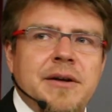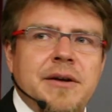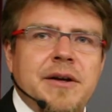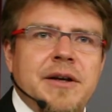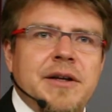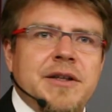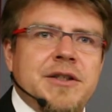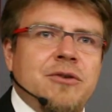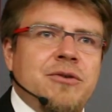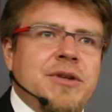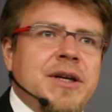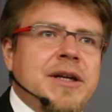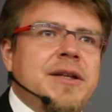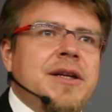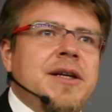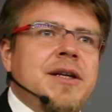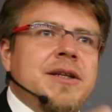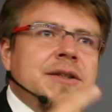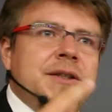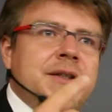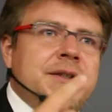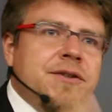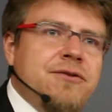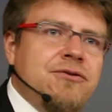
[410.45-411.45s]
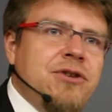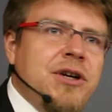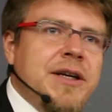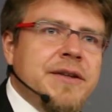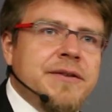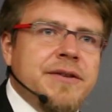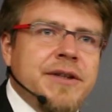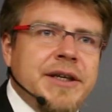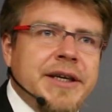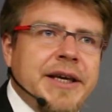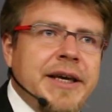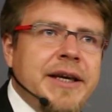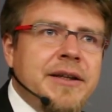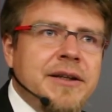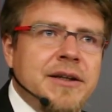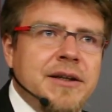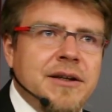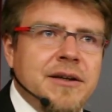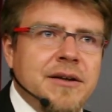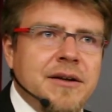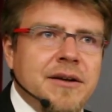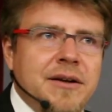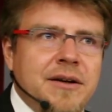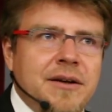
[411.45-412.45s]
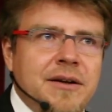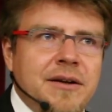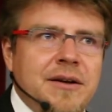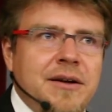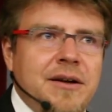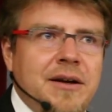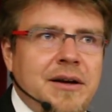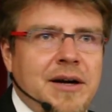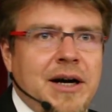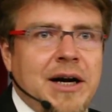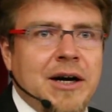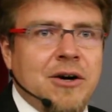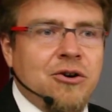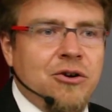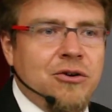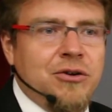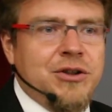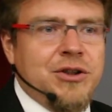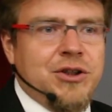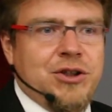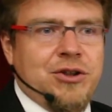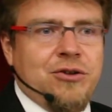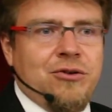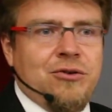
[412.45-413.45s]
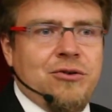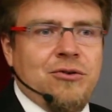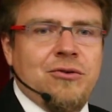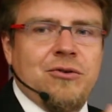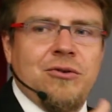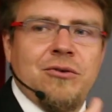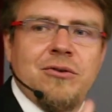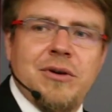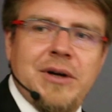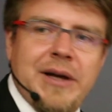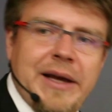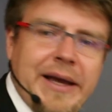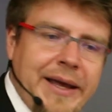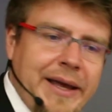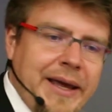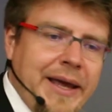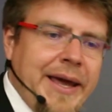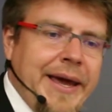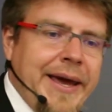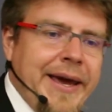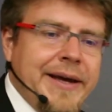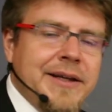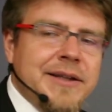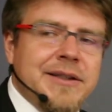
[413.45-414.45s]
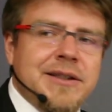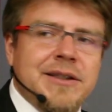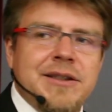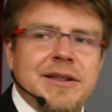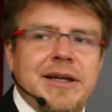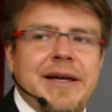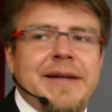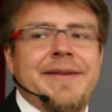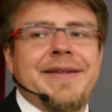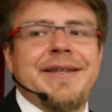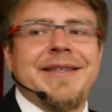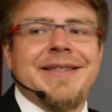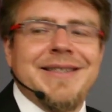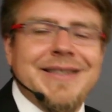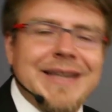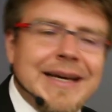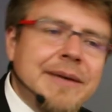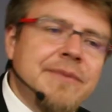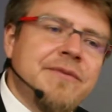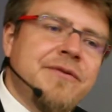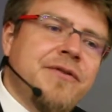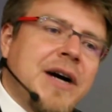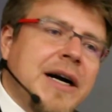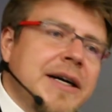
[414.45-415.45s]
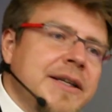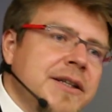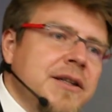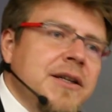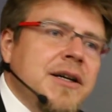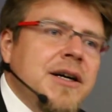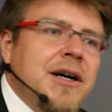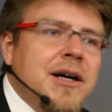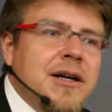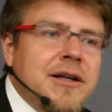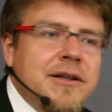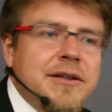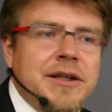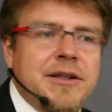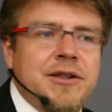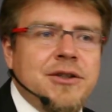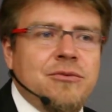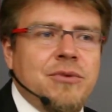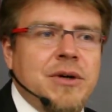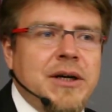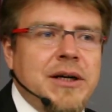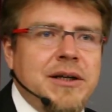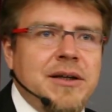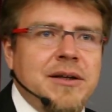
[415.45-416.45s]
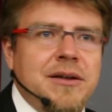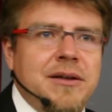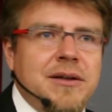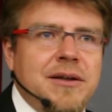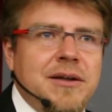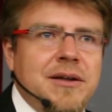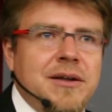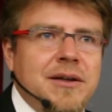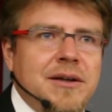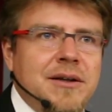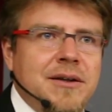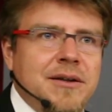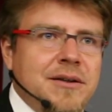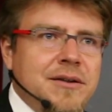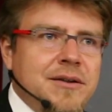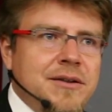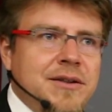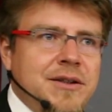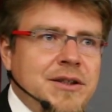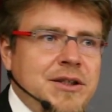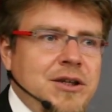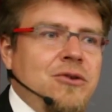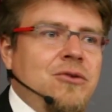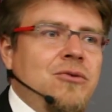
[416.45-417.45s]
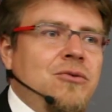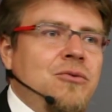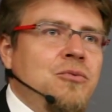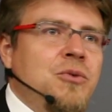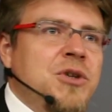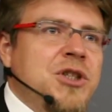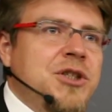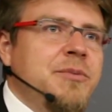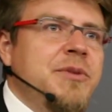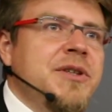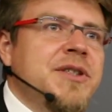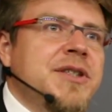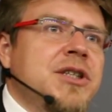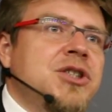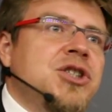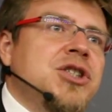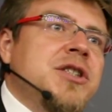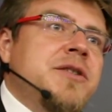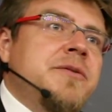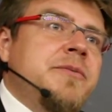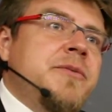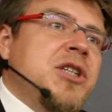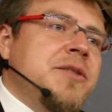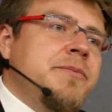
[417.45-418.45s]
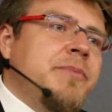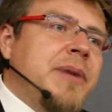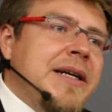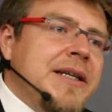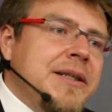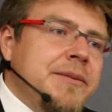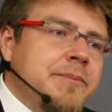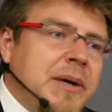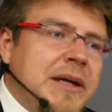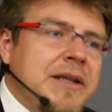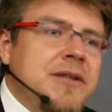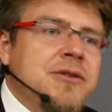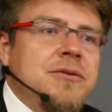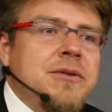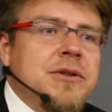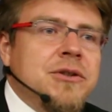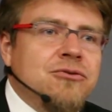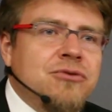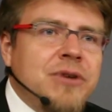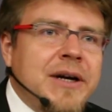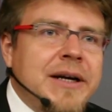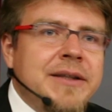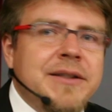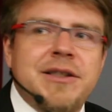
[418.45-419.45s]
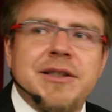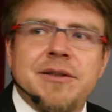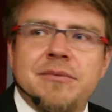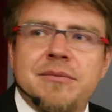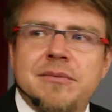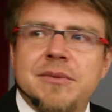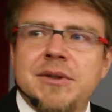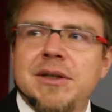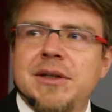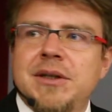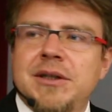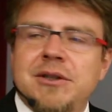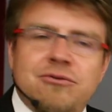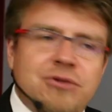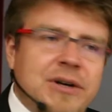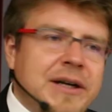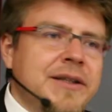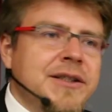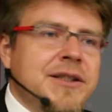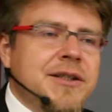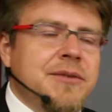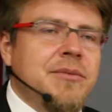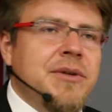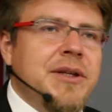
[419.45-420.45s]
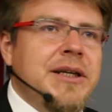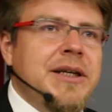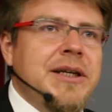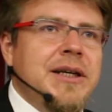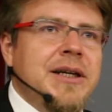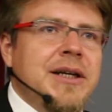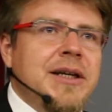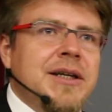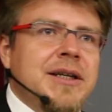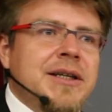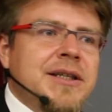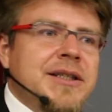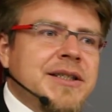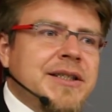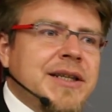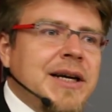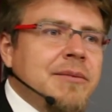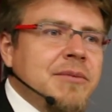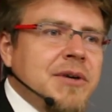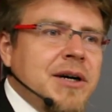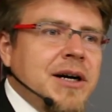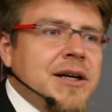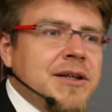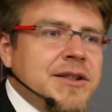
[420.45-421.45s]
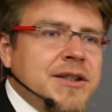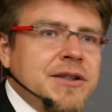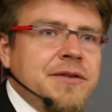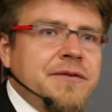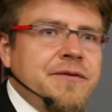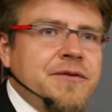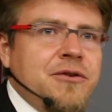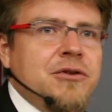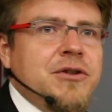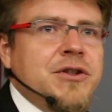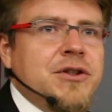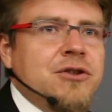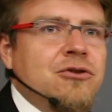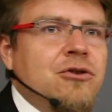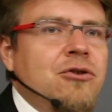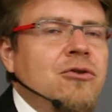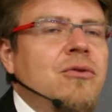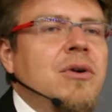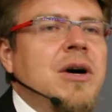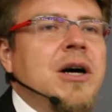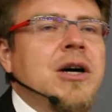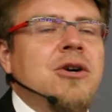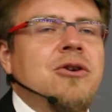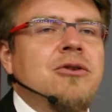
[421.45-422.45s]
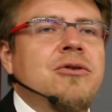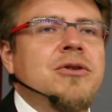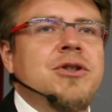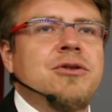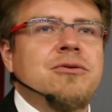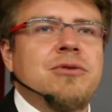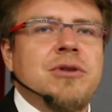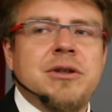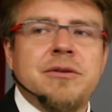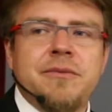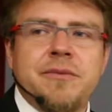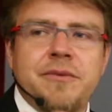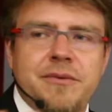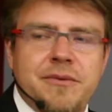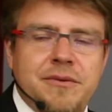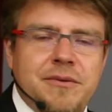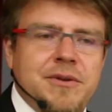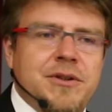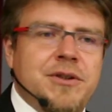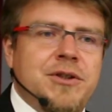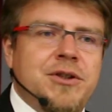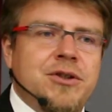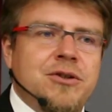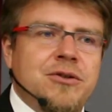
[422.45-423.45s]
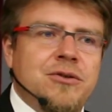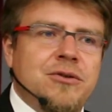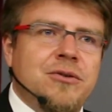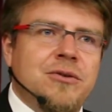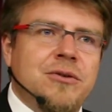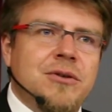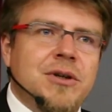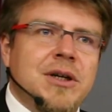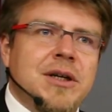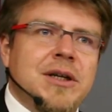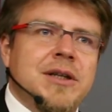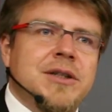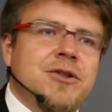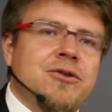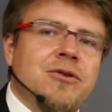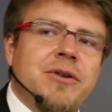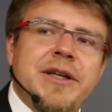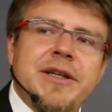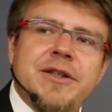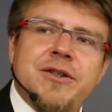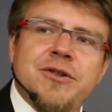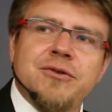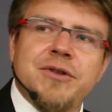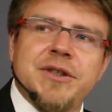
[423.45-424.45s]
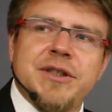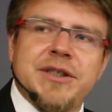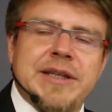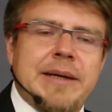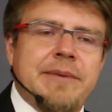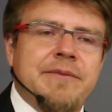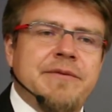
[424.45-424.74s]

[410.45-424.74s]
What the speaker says: So then the 3 and the king are going to end at the same final card anyway. So which means that just by randomly, some cards in the first row are going to lead to the same